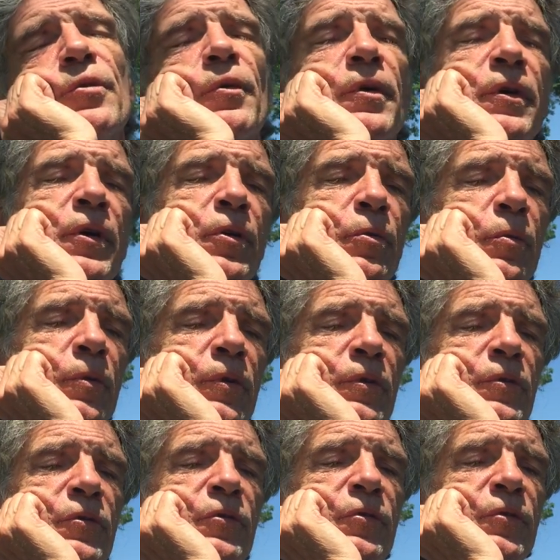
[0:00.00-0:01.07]
So in other
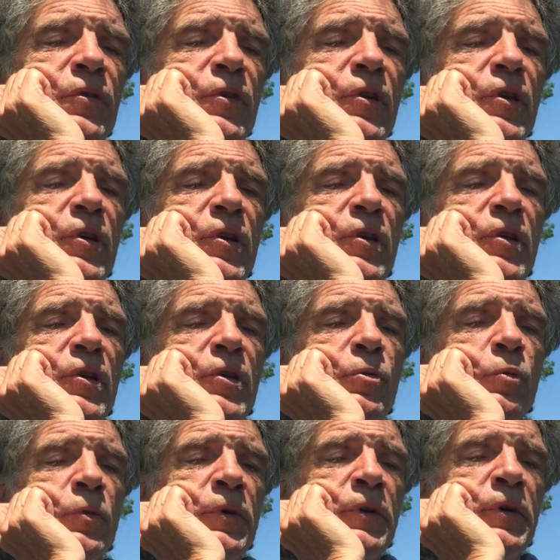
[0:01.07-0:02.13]
words,
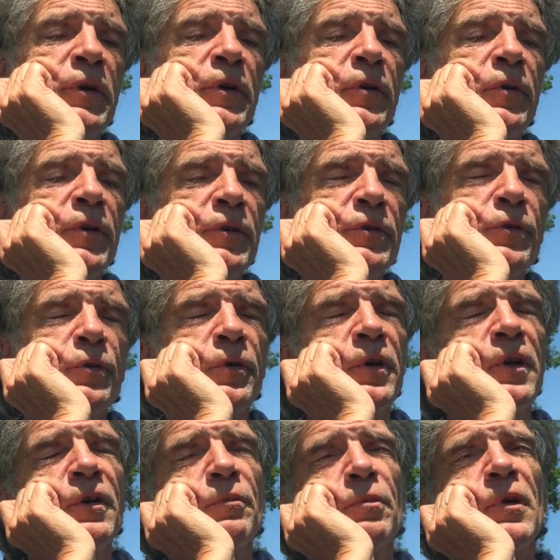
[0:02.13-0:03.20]
in one area you
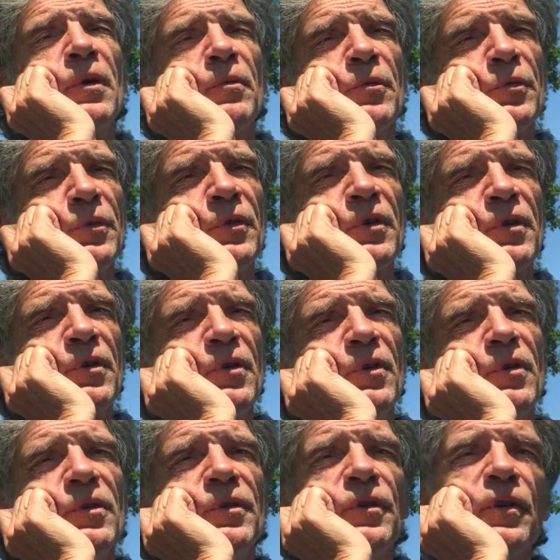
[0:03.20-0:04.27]
can have problems with the
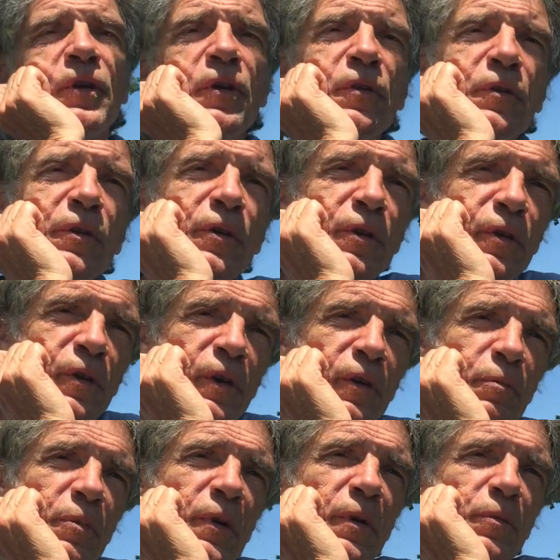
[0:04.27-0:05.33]
cold. In another area you
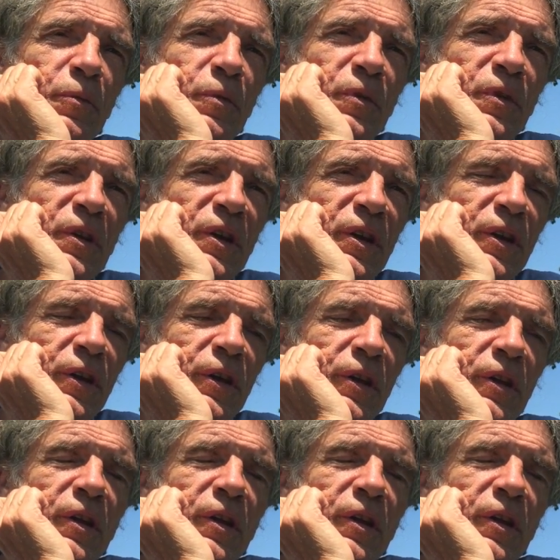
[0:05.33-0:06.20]
have problems with the heat.